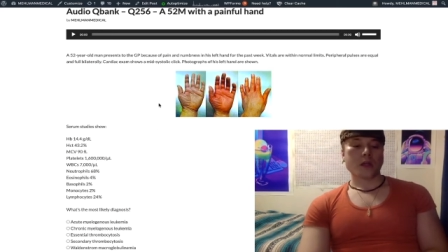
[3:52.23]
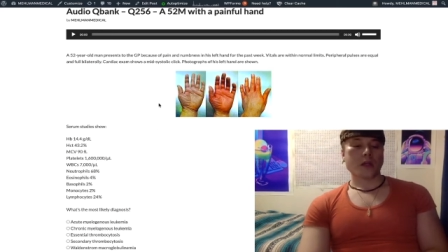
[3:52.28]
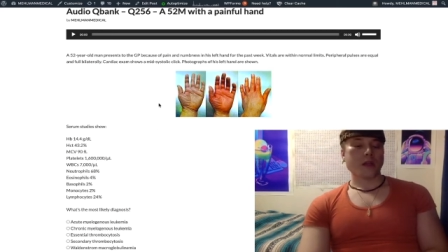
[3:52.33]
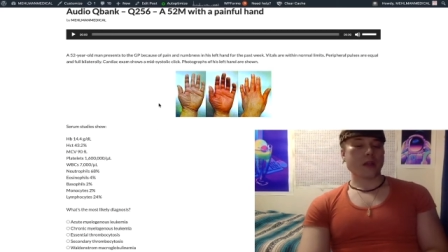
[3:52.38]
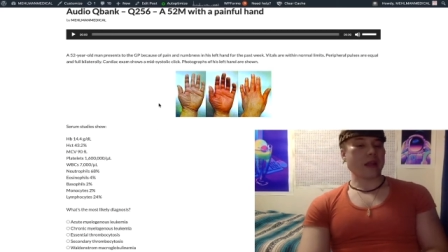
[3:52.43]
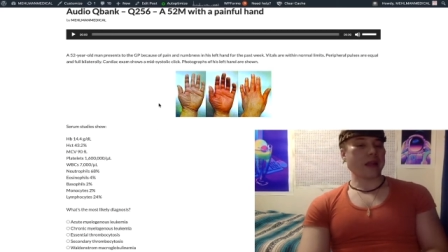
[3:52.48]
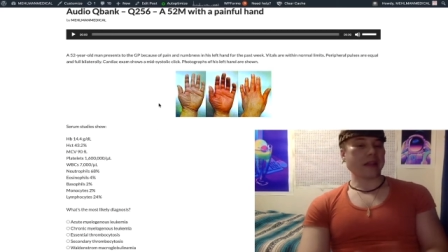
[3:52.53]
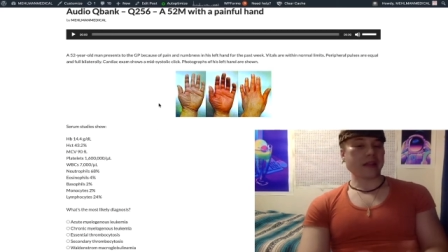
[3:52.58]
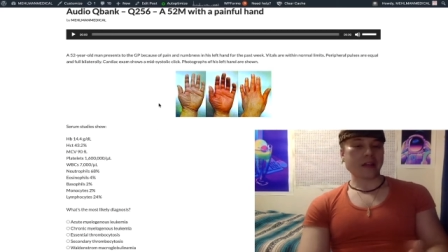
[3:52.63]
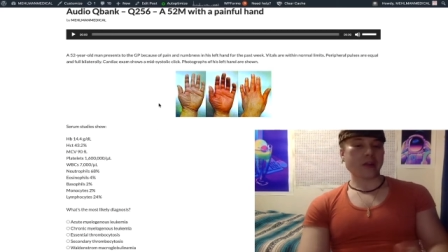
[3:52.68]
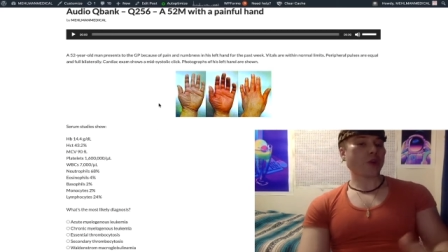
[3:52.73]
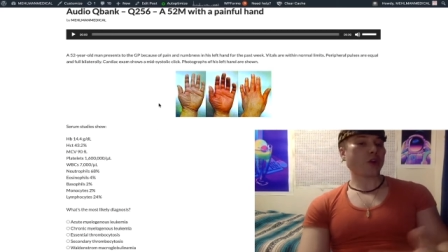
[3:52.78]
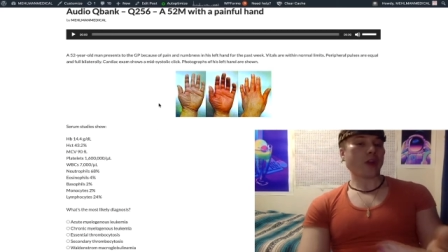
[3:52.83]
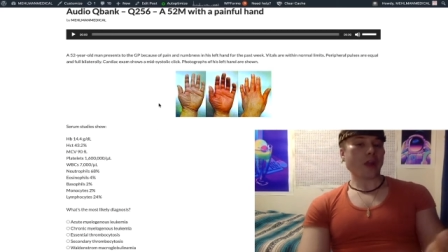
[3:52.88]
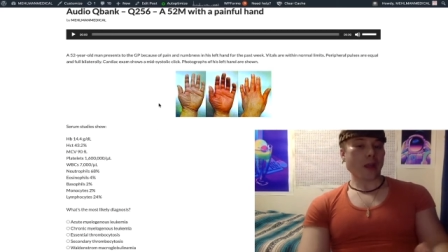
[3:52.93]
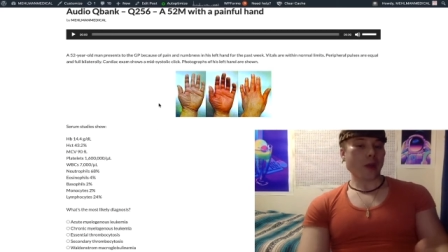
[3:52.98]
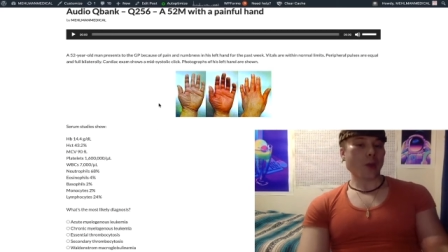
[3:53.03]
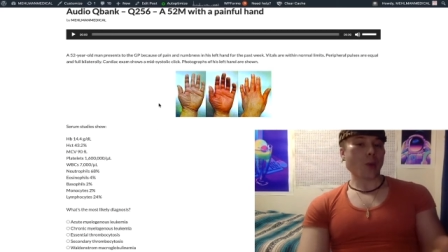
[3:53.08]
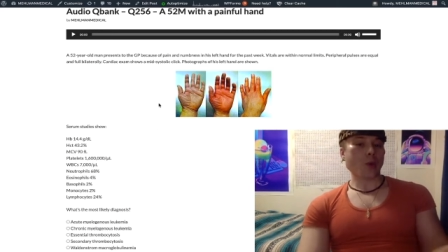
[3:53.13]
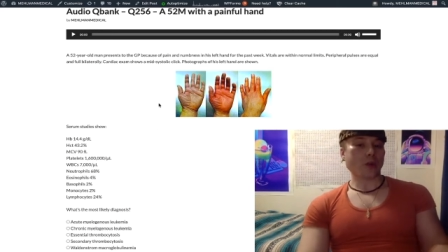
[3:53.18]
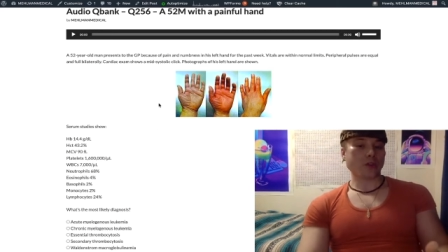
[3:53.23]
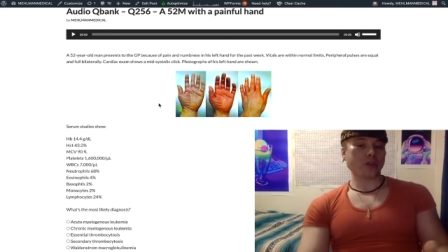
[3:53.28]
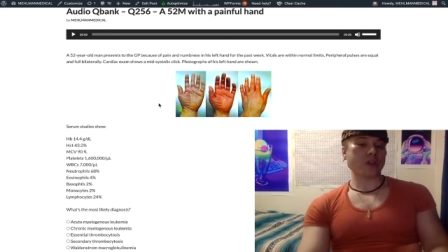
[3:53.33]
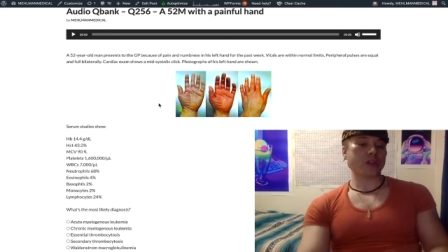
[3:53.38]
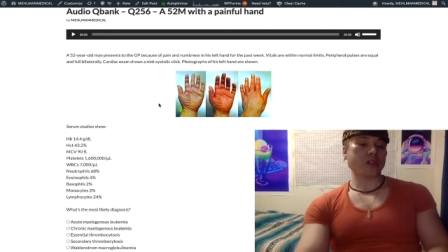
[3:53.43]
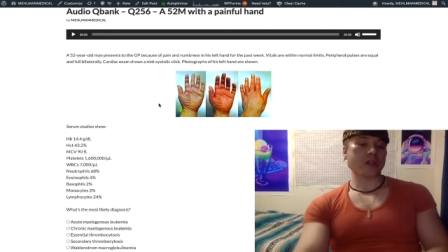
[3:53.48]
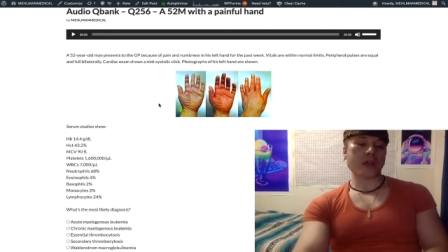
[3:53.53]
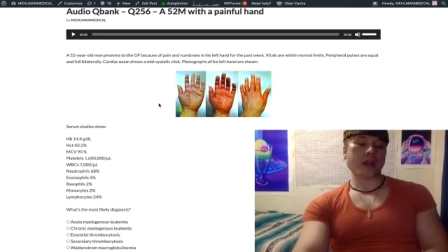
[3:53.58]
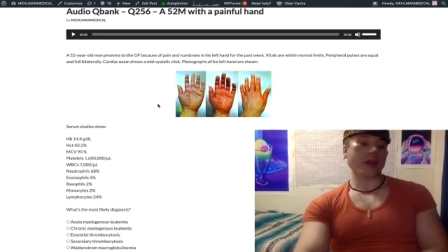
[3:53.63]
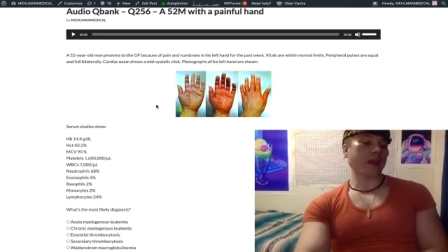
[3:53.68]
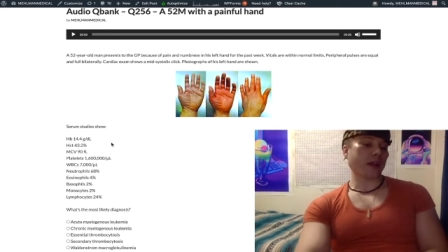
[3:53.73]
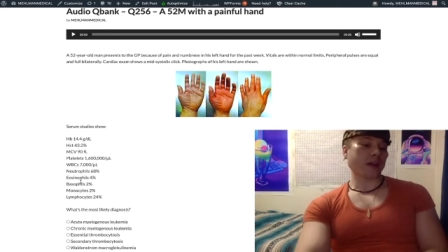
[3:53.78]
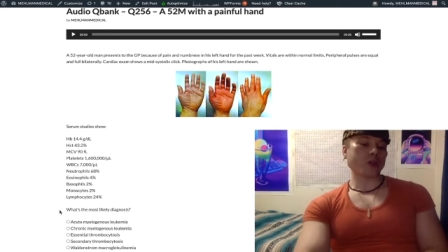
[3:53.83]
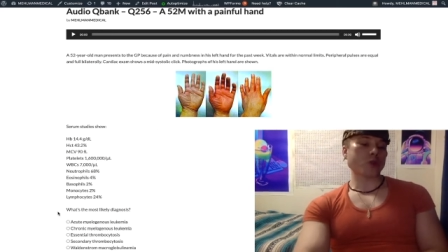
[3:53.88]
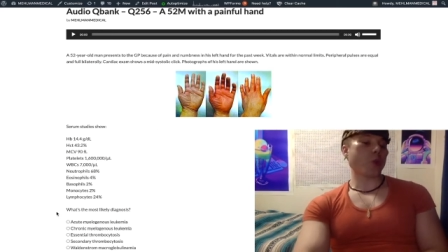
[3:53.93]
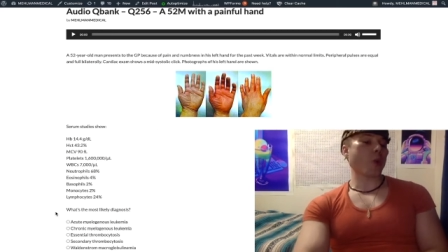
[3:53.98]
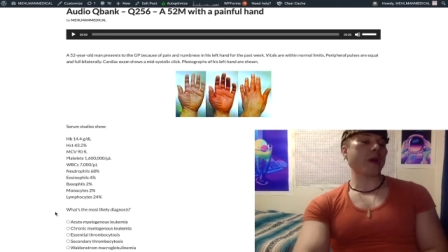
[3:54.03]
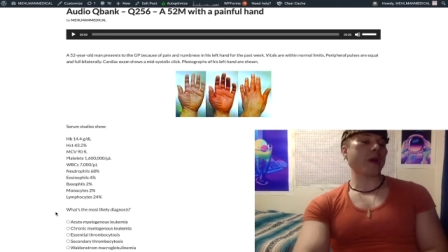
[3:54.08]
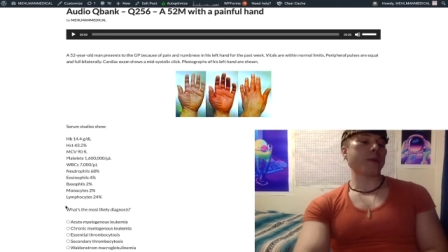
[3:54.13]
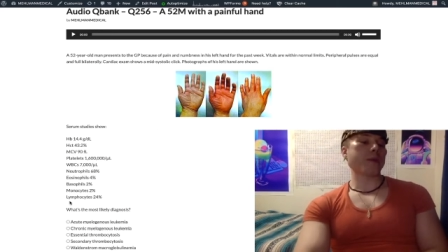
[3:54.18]
They literally will just say like
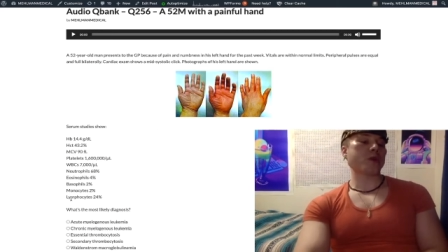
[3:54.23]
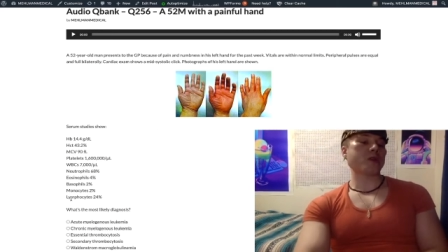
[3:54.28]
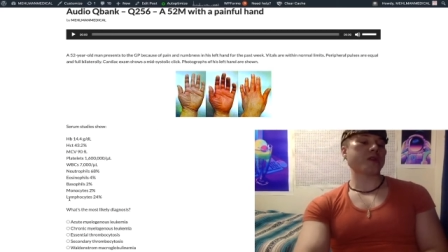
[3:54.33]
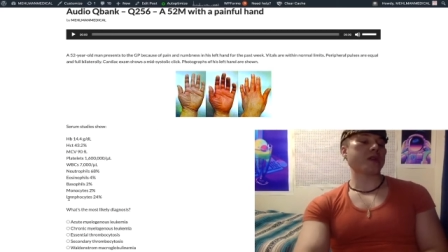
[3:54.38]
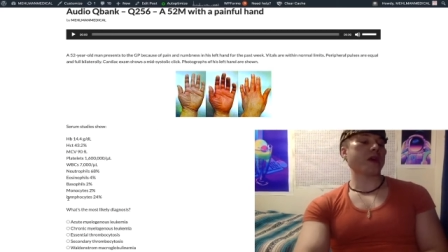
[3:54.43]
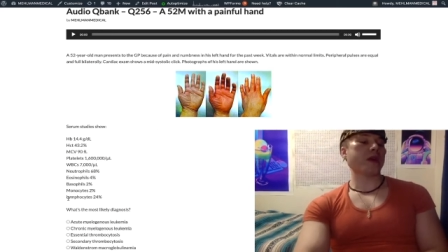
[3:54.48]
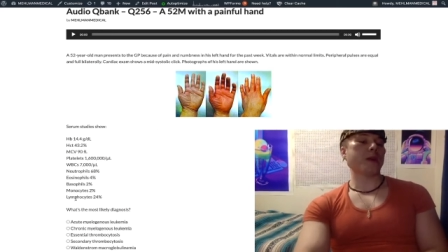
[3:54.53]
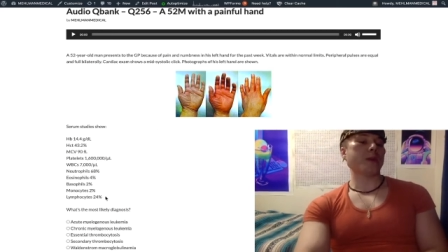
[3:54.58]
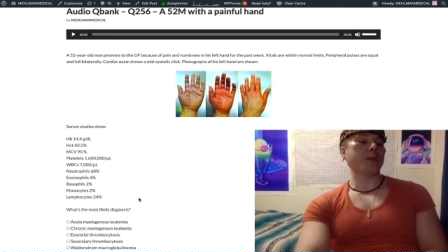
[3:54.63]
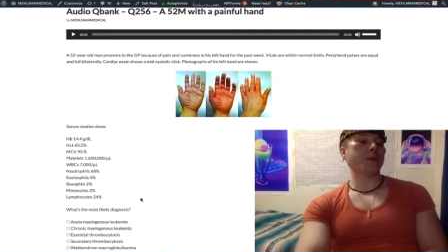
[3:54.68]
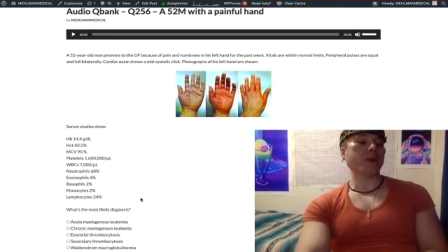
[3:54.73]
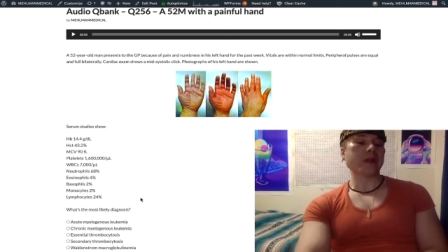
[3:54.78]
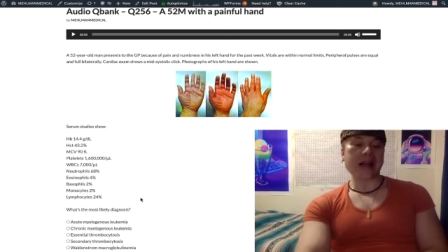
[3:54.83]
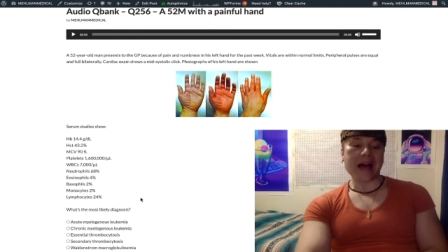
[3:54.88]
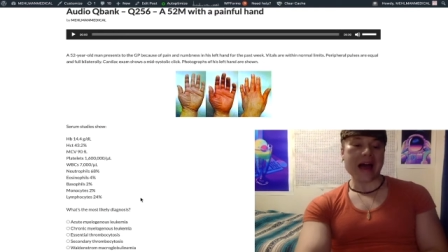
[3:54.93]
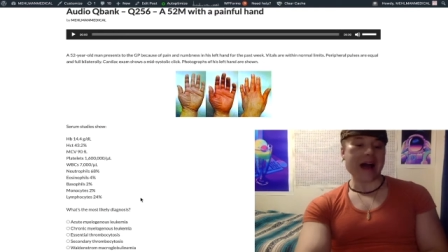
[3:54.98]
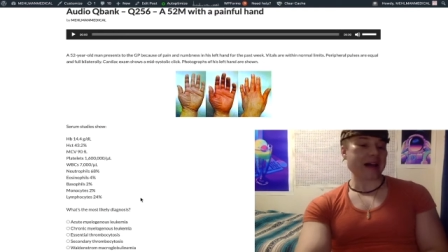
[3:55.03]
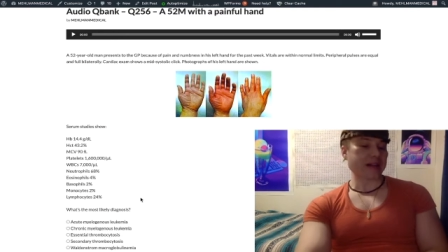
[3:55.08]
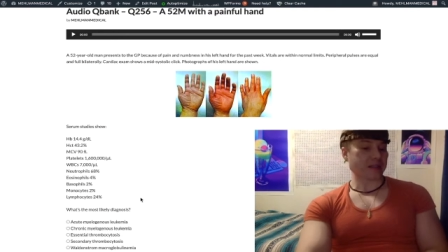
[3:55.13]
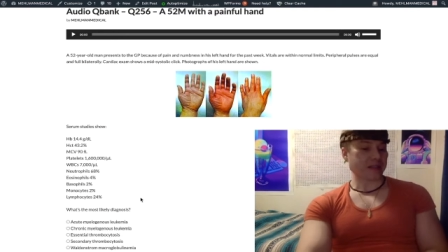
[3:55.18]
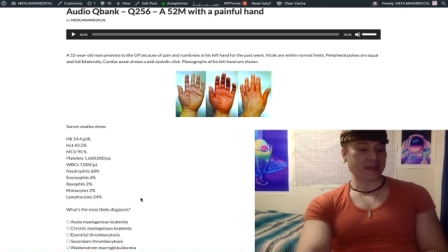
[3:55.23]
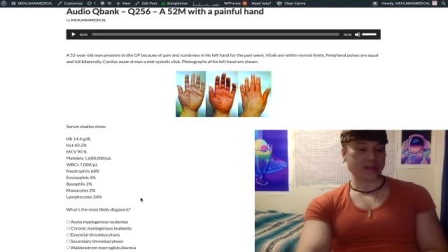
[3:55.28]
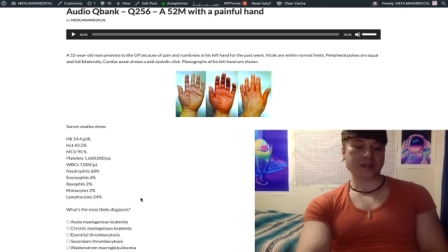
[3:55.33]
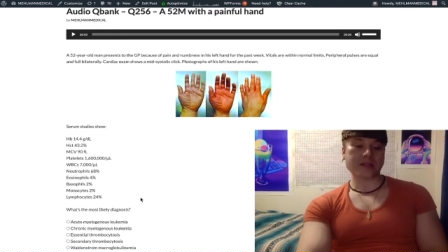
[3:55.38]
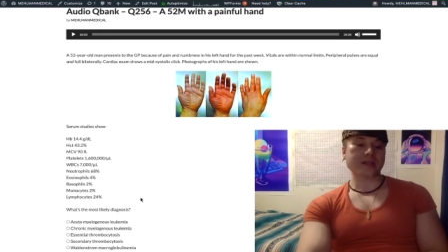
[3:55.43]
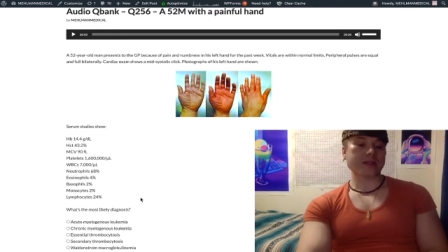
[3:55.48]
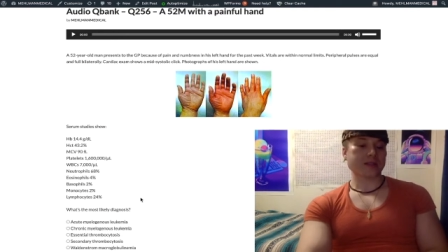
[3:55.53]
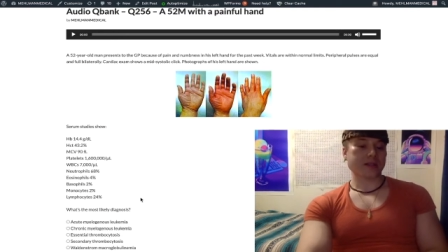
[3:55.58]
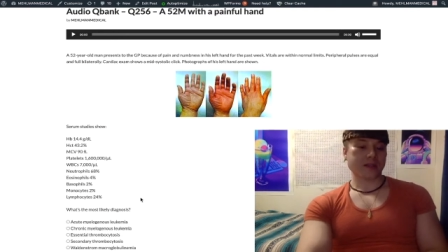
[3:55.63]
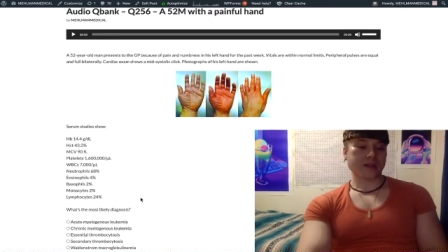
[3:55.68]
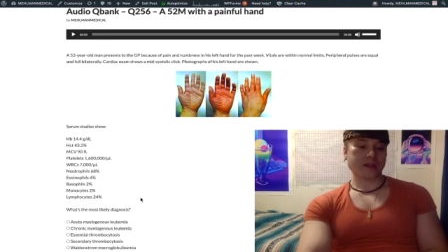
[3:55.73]
20% blasts.